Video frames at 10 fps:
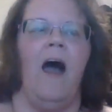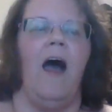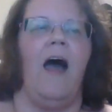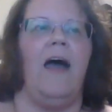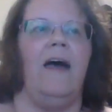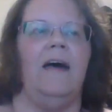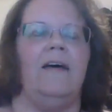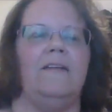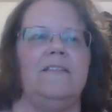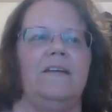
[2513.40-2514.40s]

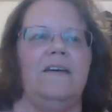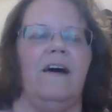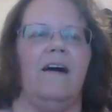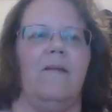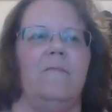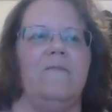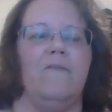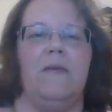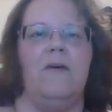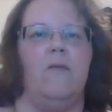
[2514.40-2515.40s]
And for
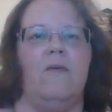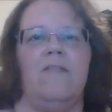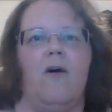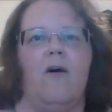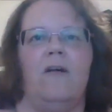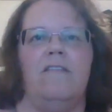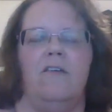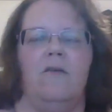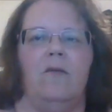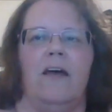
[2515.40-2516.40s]
me, it was always,
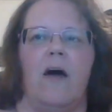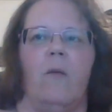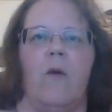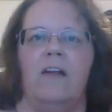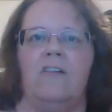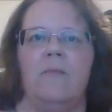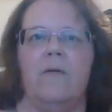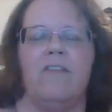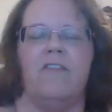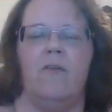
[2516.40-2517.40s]
like I wanted to
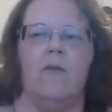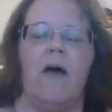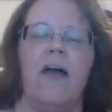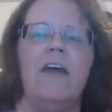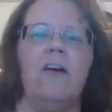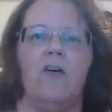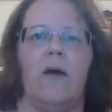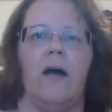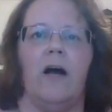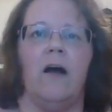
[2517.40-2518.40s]
pursue a writing
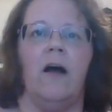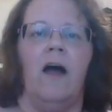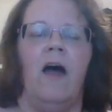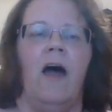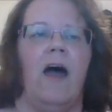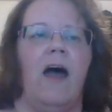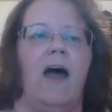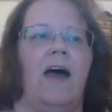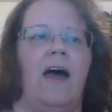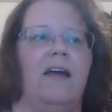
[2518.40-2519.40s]
career.
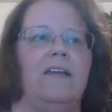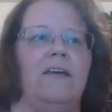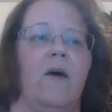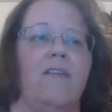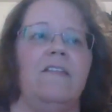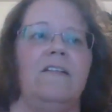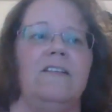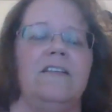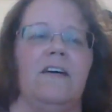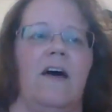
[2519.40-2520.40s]
And it wasn't
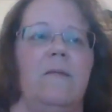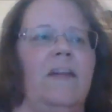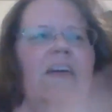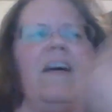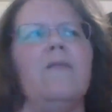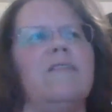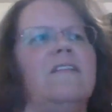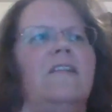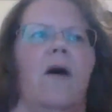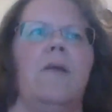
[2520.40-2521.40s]
until, I
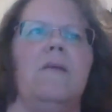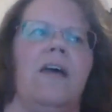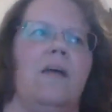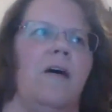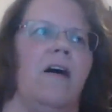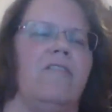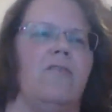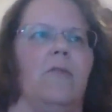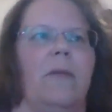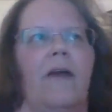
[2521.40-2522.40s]
became a high
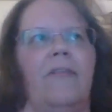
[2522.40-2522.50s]
school math and